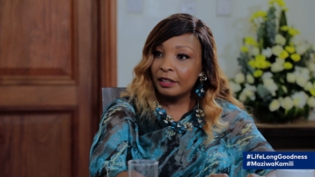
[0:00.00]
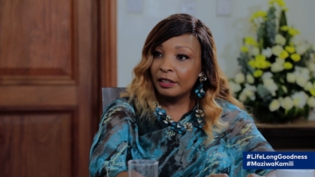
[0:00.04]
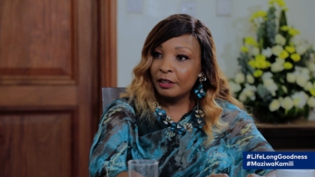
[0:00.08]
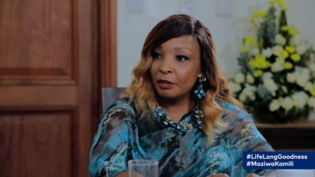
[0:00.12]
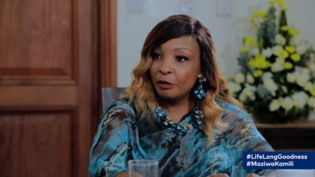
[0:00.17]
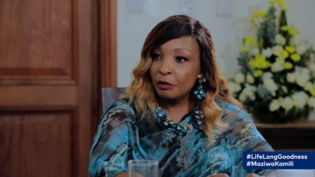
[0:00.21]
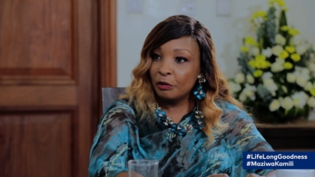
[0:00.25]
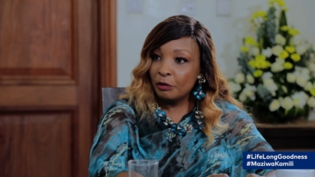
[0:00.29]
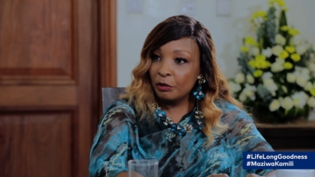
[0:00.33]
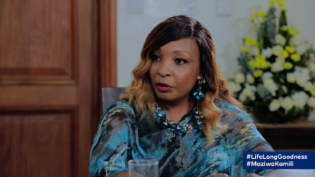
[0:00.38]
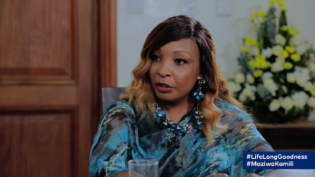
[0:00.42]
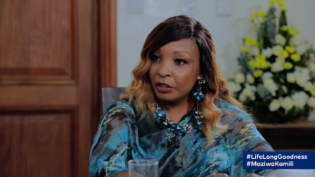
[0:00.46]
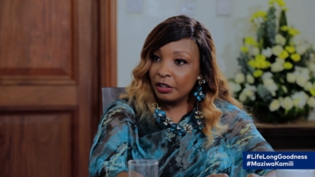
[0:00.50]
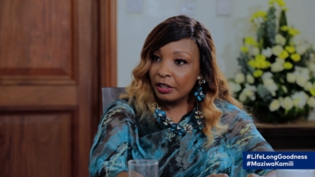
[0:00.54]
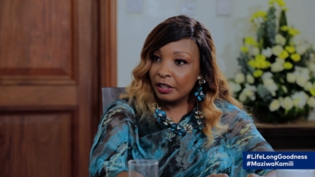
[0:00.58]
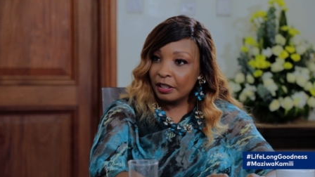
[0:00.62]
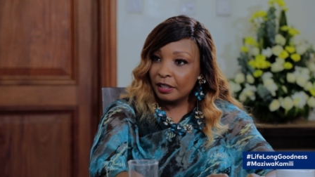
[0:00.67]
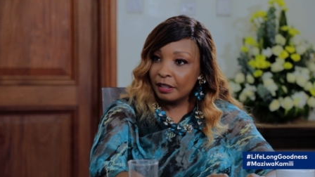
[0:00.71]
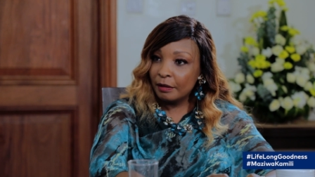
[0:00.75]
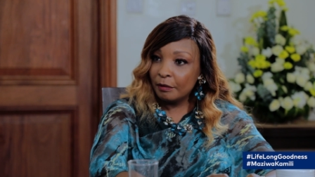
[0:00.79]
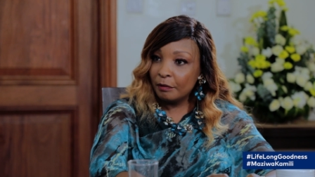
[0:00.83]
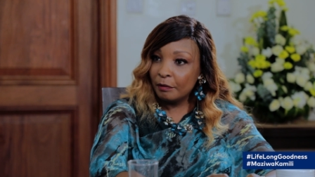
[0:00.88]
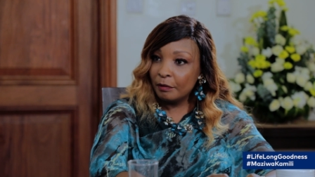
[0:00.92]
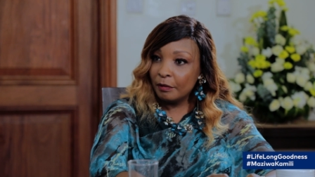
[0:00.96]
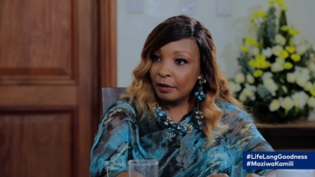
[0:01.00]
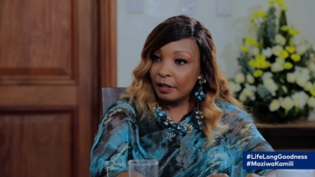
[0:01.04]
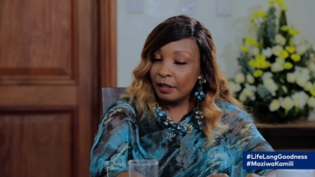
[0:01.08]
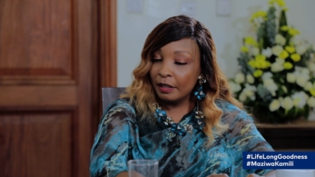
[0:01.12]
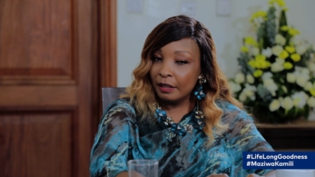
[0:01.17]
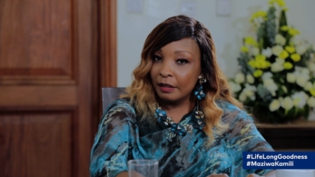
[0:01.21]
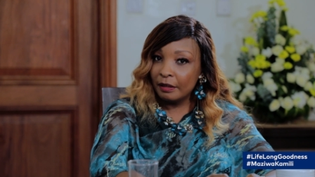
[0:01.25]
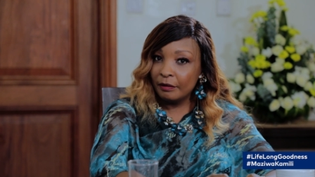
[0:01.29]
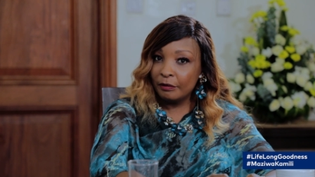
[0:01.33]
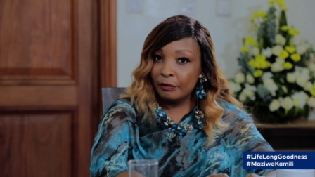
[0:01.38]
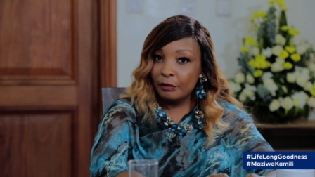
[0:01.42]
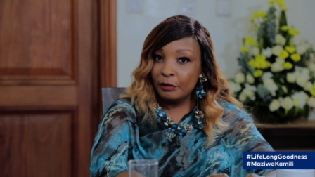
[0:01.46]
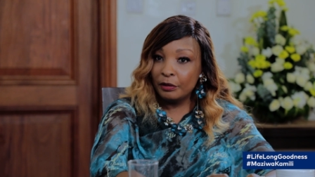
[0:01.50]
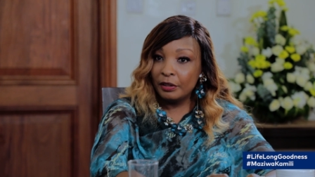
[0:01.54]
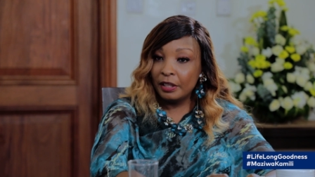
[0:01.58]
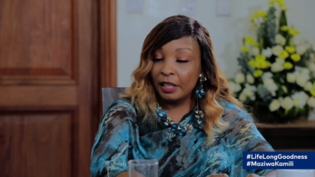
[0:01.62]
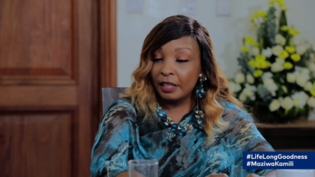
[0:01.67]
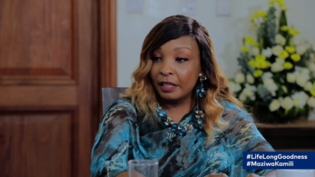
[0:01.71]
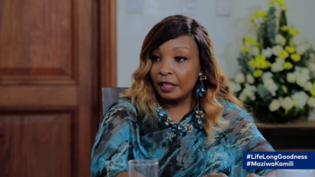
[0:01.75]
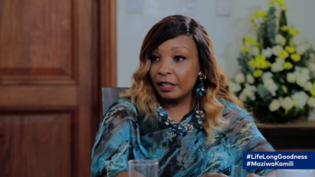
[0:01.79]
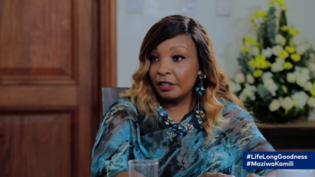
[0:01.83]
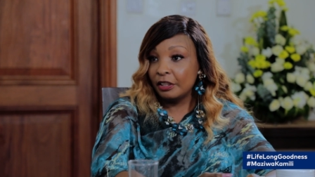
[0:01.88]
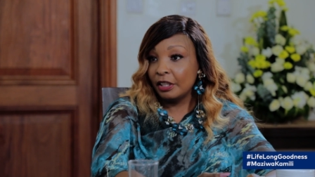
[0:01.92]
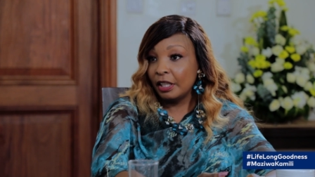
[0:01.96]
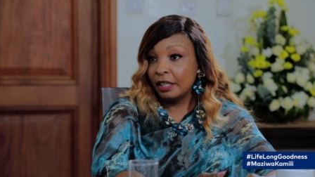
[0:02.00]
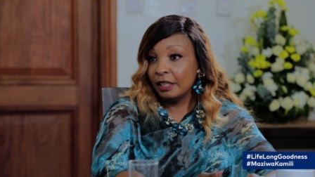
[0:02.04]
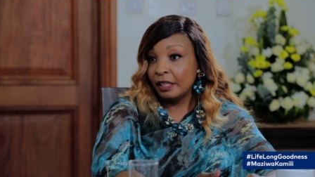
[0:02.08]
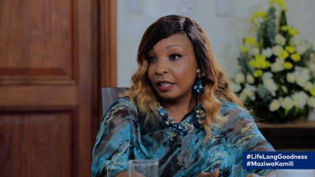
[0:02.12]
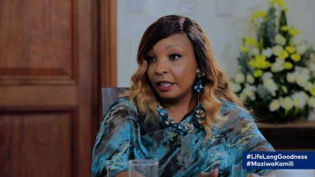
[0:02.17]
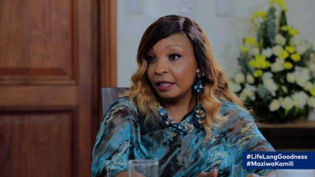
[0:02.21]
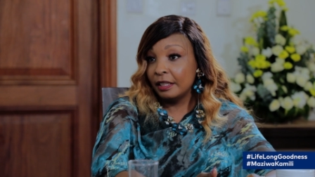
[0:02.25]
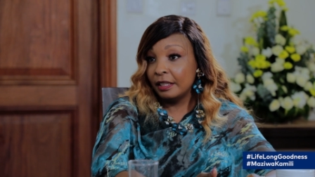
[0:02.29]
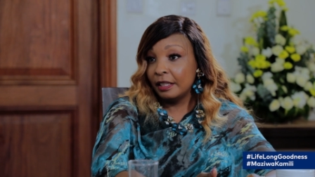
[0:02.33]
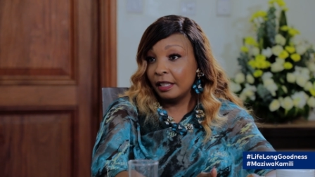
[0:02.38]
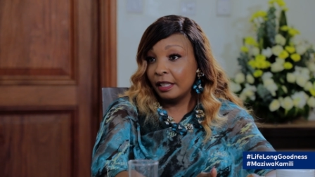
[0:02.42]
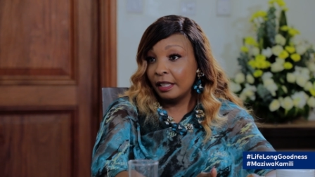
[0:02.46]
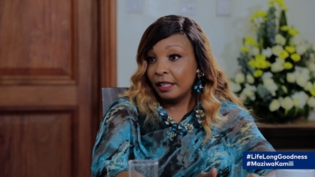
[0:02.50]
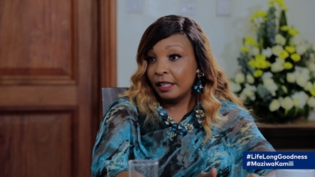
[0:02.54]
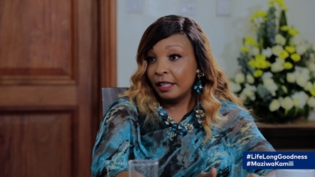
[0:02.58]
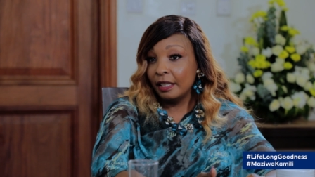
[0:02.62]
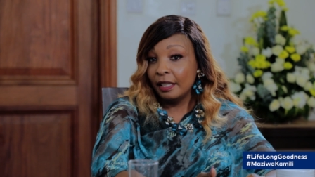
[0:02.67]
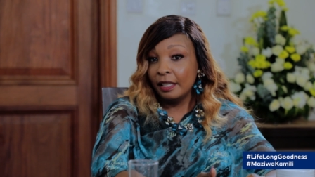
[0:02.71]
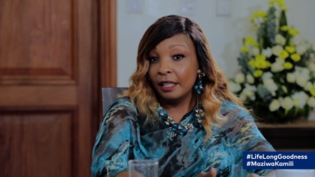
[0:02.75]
nutritious food that a child can take